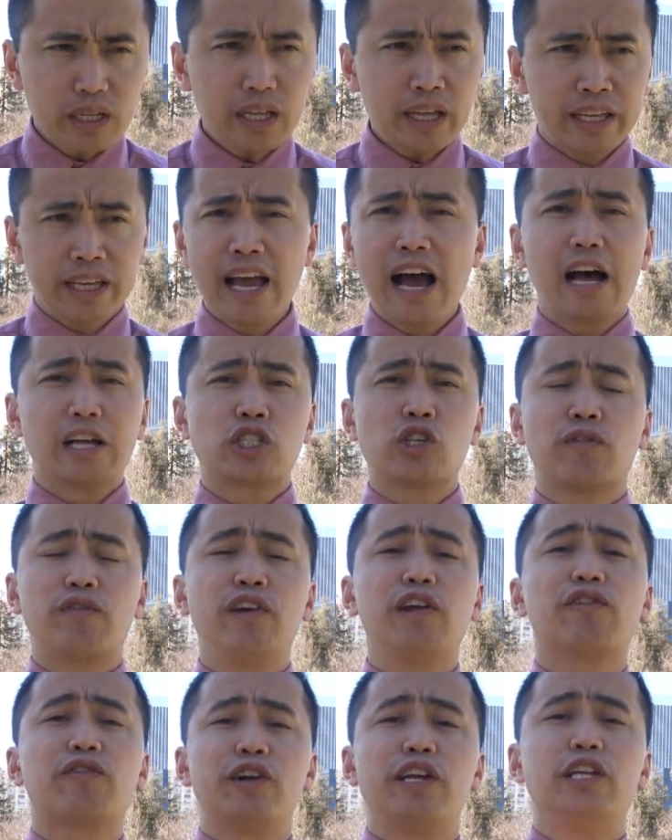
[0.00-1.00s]
yeah so
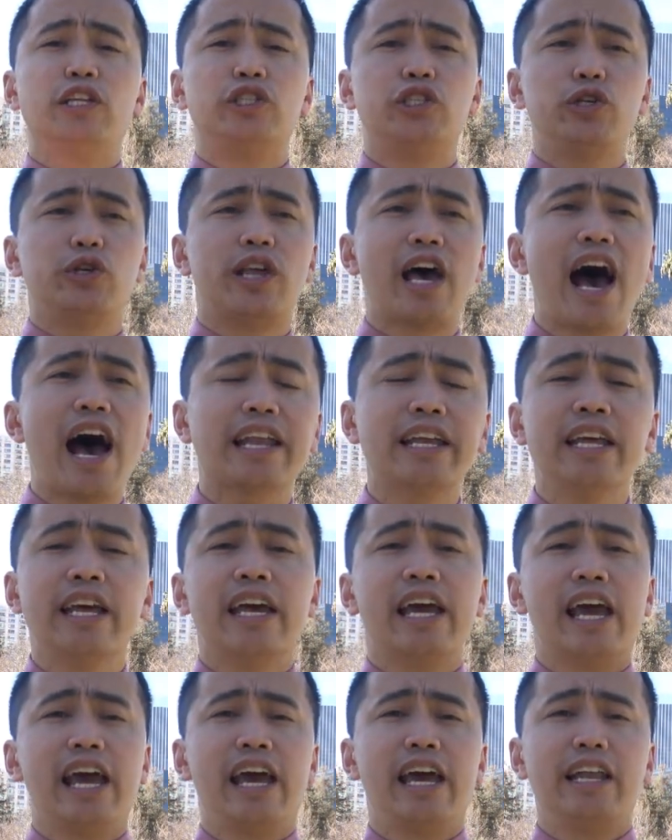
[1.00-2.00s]
feel free to do that
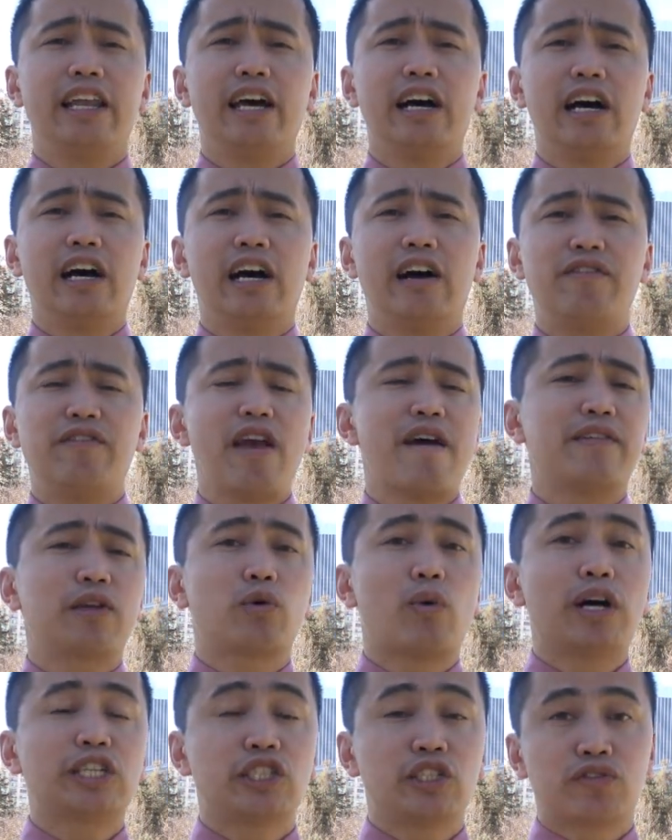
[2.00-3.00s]
and if you have any
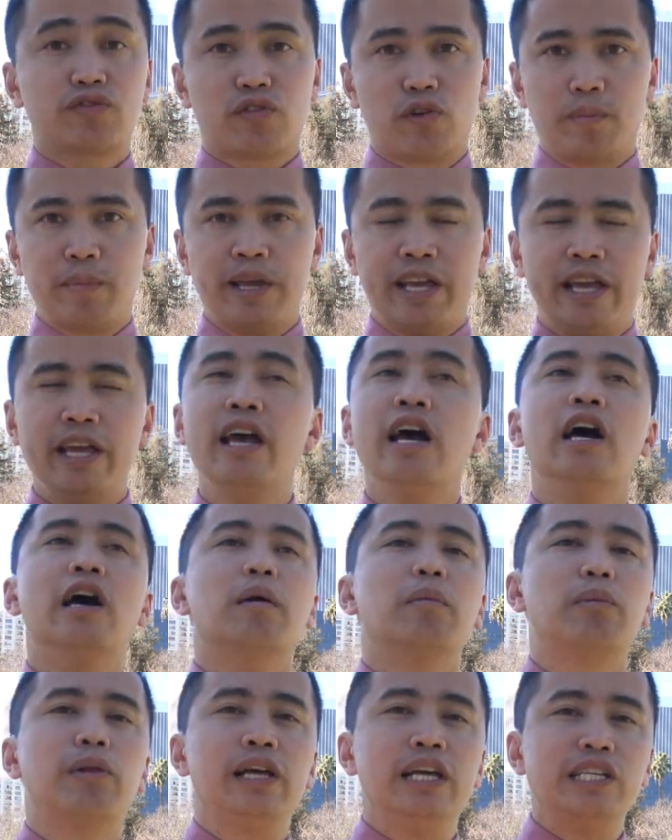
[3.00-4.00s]
questions for me
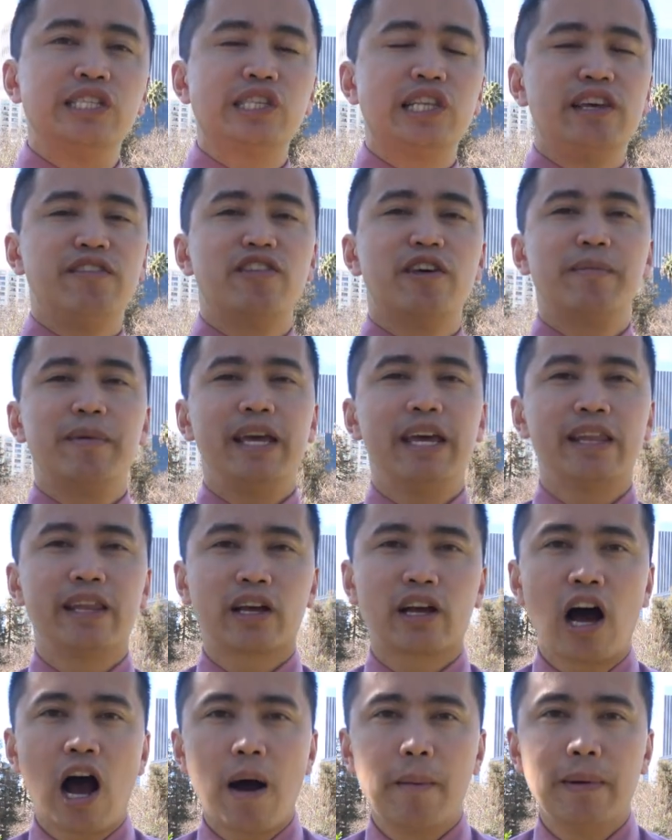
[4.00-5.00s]
please leave them in the
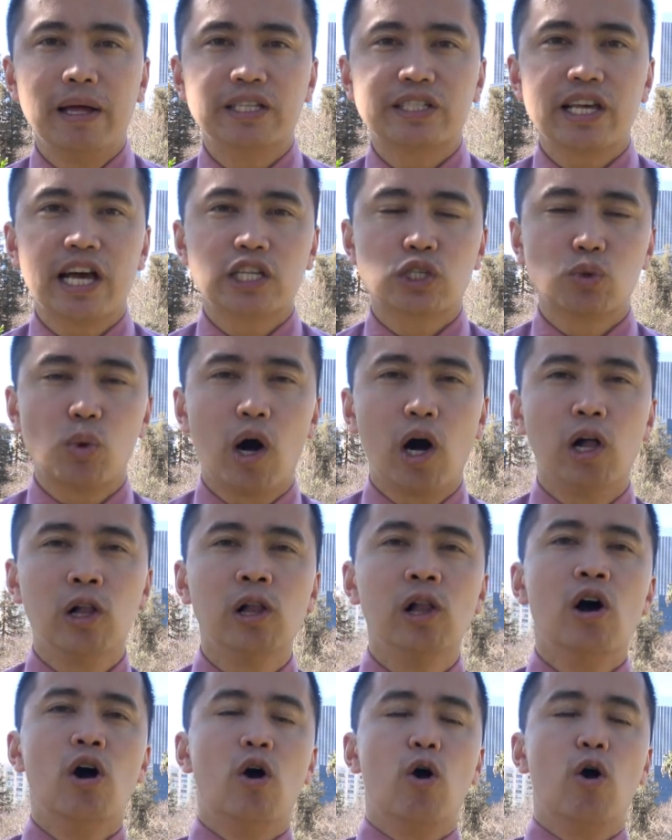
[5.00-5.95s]
comments as well.